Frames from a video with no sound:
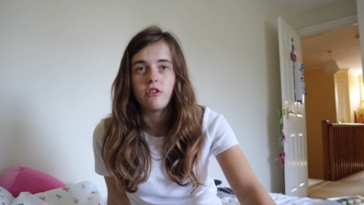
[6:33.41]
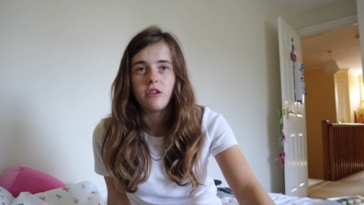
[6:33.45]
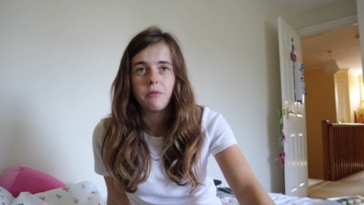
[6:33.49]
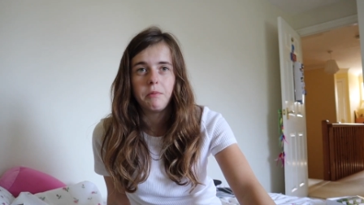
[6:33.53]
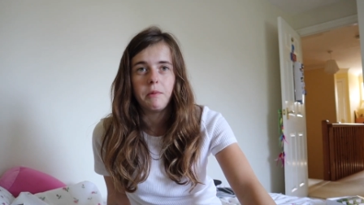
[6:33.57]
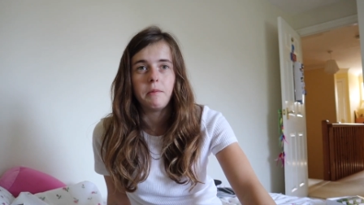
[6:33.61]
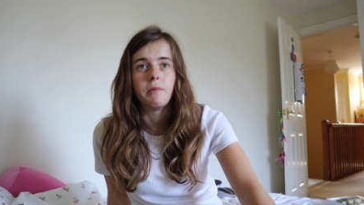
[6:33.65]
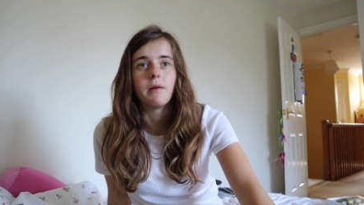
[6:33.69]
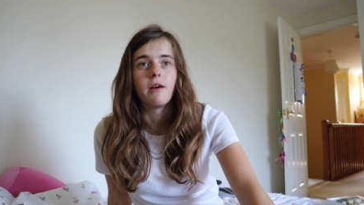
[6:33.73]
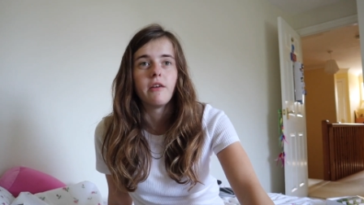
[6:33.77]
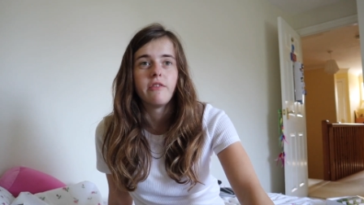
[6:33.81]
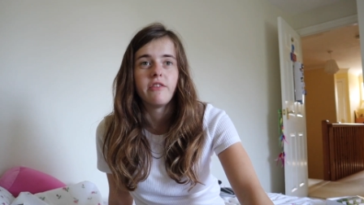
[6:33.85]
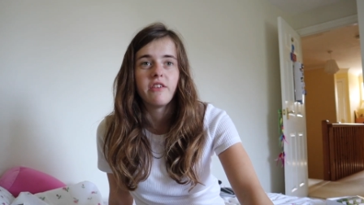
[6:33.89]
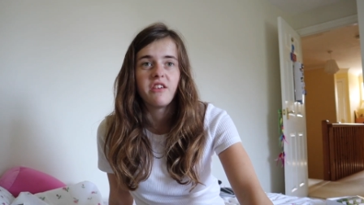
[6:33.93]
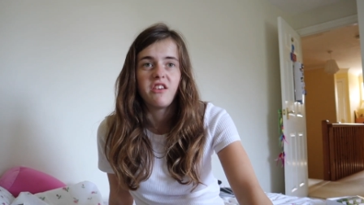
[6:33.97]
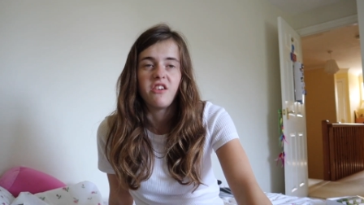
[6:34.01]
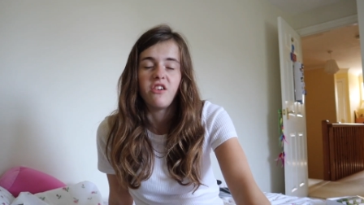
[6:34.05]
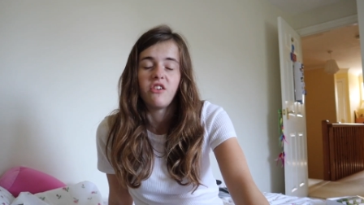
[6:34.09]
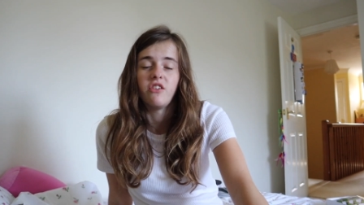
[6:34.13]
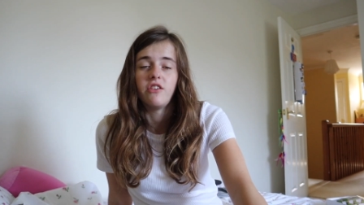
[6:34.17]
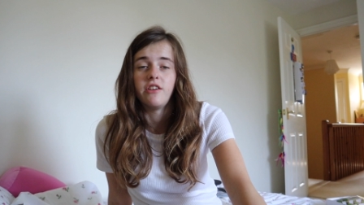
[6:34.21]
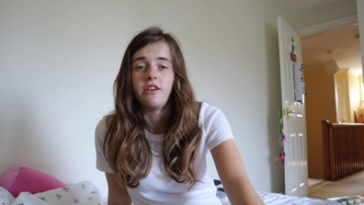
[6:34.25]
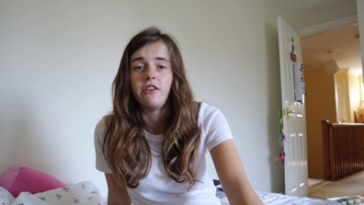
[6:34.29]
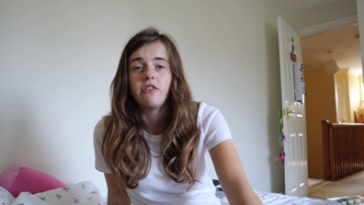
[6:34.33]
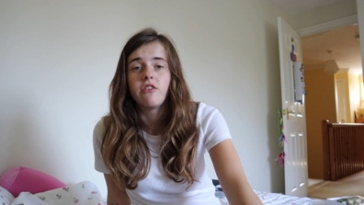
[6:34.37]
to be perfectly
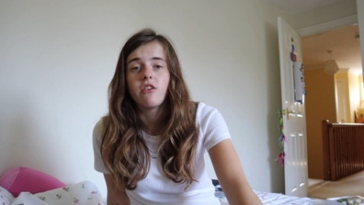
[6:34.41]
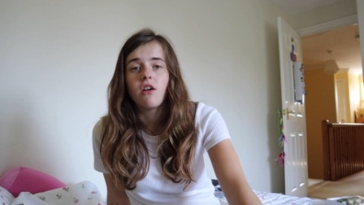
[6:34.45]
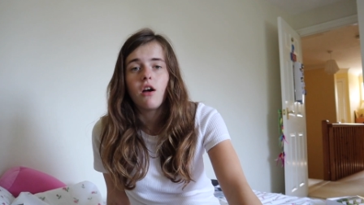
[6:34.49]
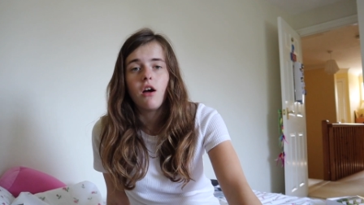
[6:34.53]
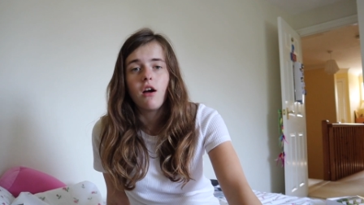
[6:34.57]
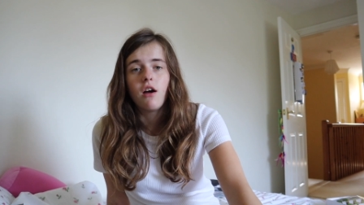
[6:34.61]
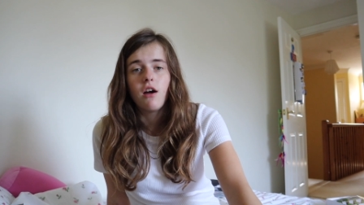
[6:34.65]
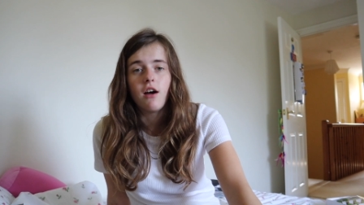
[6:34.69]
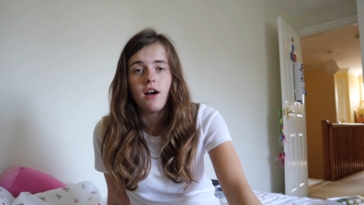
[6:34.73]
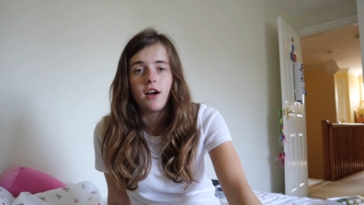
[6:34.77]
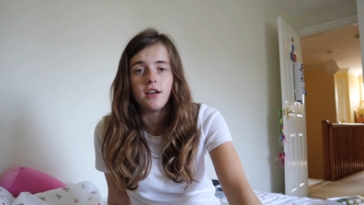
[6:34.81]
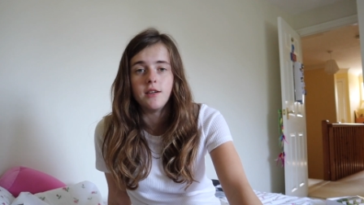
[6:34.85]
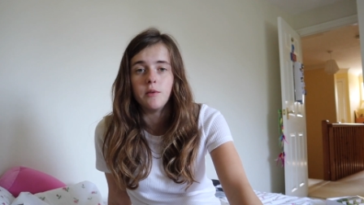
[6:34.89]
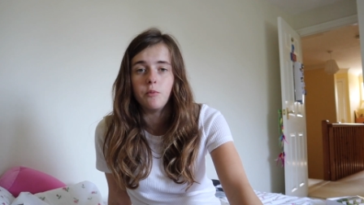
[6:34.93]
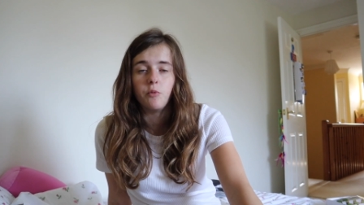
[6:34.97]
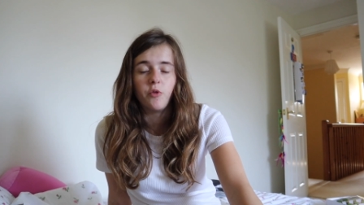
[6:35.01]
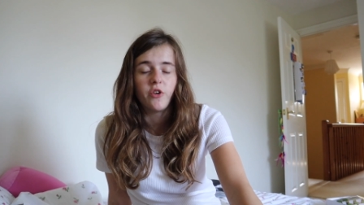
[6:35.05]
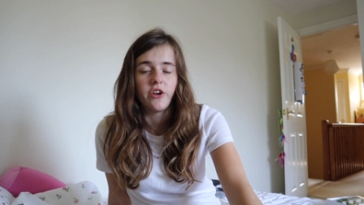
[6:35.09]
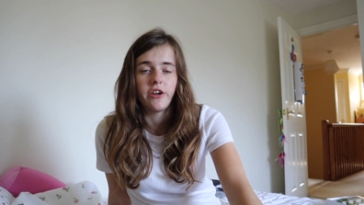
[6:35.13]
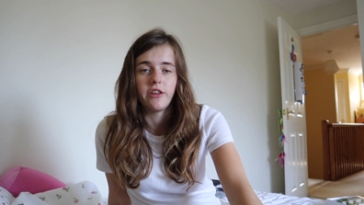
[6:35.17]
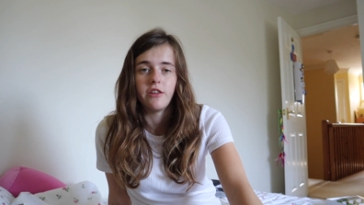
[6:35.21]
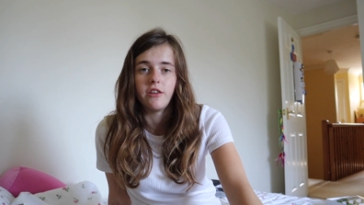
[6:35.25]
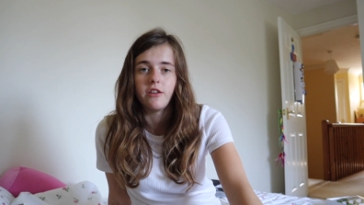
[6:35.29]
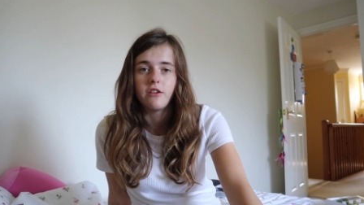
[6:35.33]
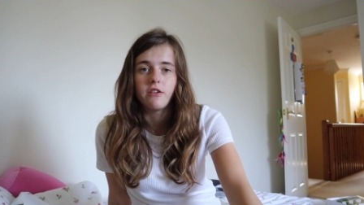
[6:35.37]
honest, I am
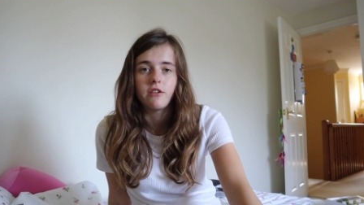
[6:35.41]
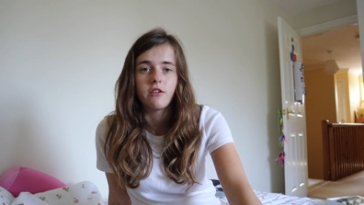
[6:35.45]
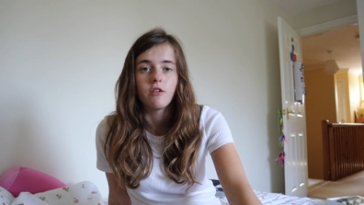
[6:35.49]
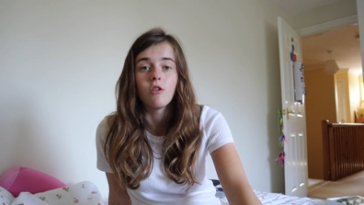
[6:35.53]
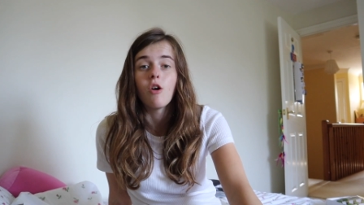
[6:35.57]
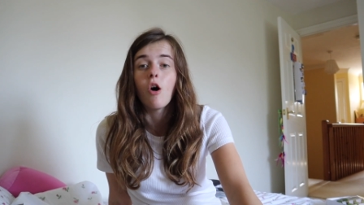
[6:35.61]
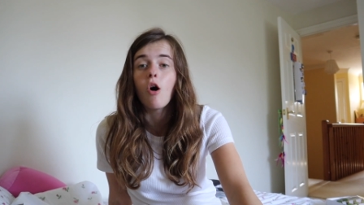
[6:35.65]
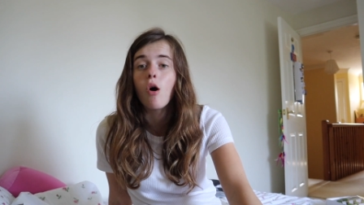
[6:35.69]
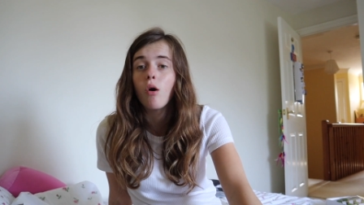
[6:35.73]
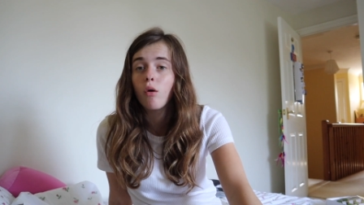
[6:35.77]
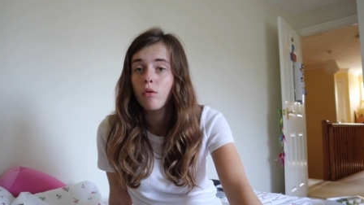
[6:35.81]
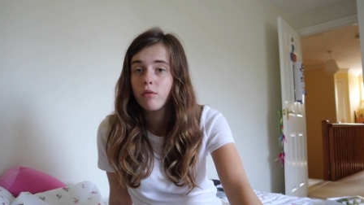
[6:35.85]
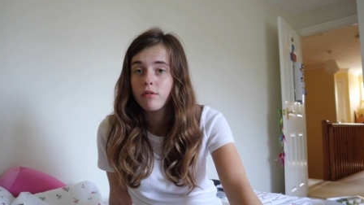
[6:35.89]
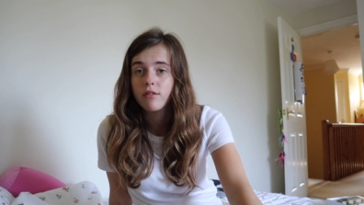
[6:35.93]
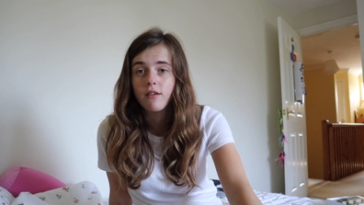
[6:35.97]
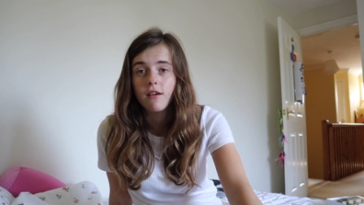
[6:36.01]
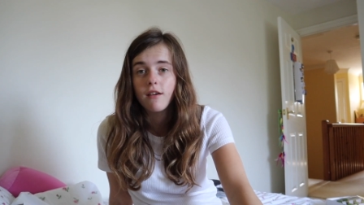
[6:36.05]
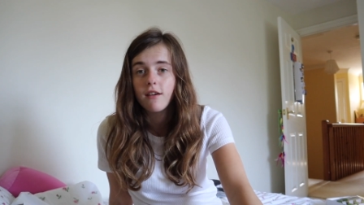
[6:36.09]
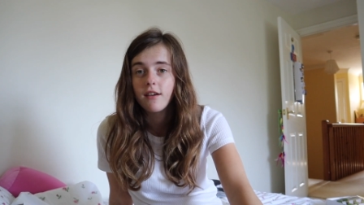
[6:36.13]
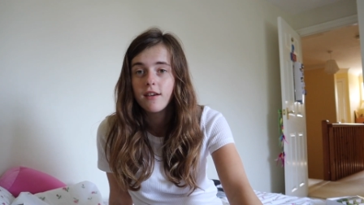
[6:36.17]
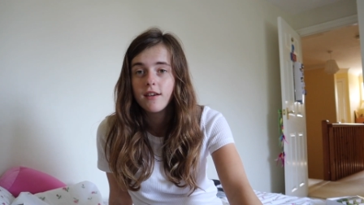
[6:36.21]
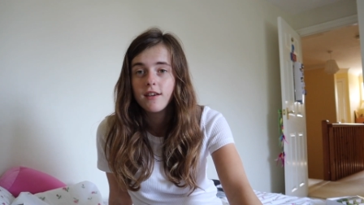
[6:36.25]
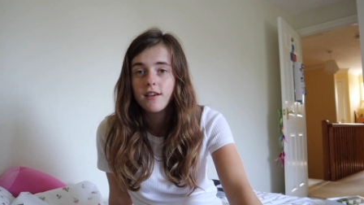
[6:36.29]
winging this whole thing.